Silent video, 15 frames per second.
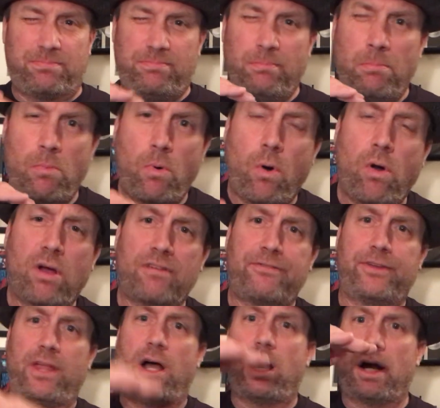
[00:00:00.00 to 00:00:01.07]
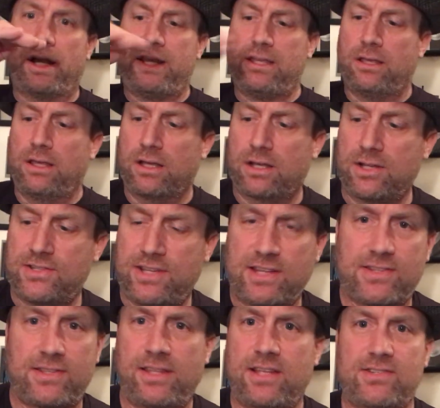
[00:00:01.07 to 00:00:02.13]
More for the height, because
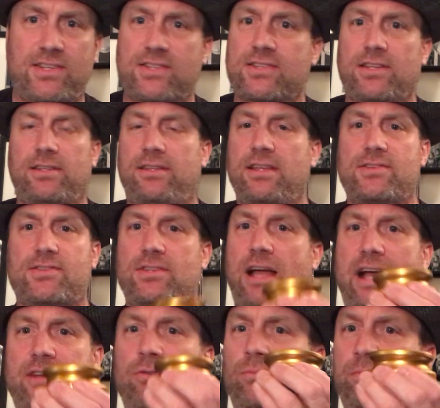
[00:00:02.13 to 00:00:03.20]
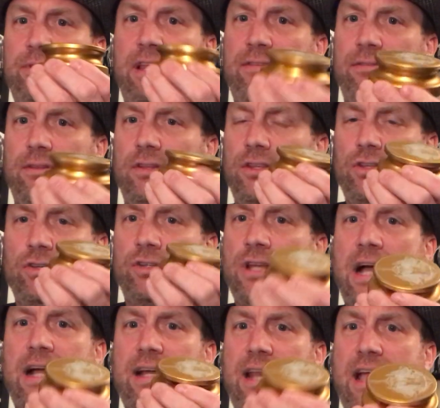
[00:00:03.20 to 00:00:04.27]
this I don't believe you're
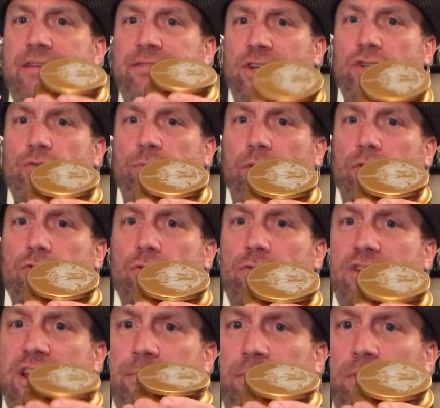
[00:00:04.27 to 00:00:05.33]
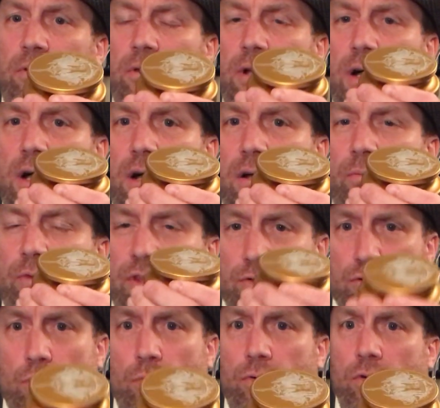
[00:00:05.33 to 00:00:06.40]
not going to have an issue with your turntable, with your
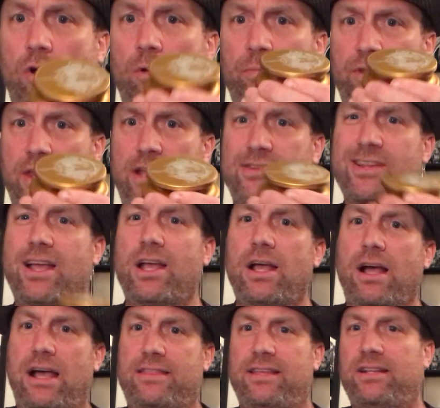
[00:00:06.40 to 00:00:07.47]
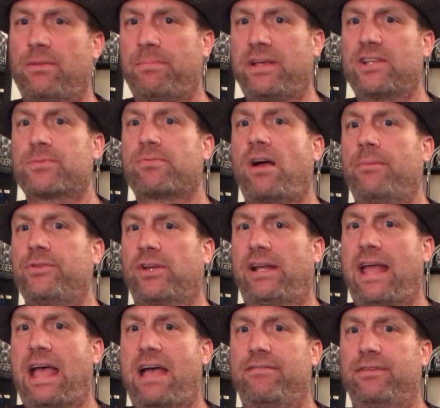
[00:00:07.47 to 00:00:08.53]
toner arm with this. I think the biggest problem you're going
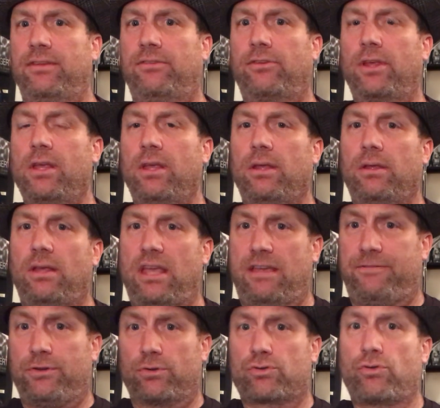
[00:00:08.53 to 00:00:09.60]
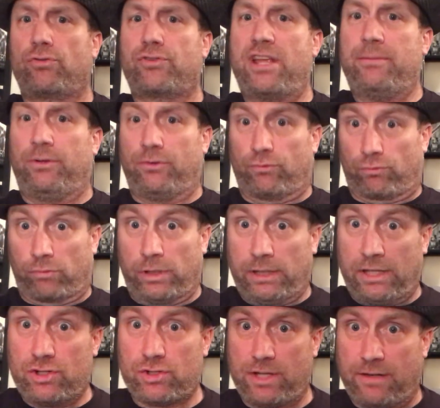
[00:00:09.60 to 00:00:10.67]
to have is if your turntable is
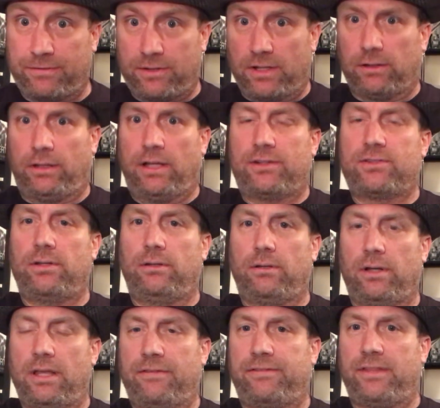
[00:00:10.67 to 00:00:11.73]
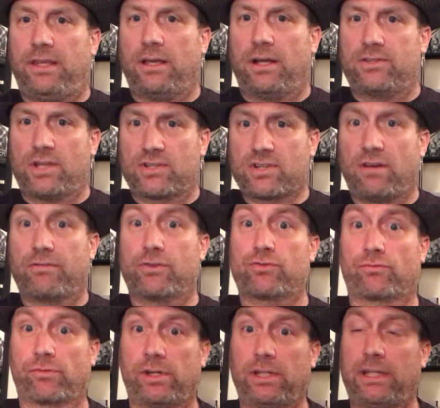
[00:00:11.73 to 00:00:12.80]
really, if the dust cover is
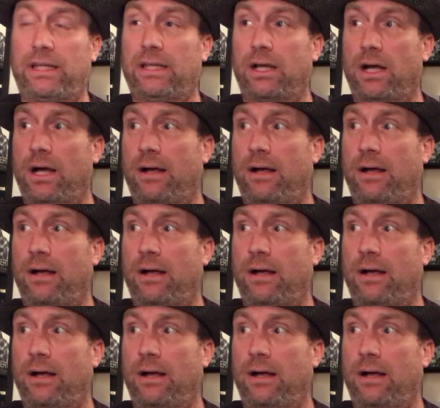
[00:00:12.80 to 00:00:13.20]
really,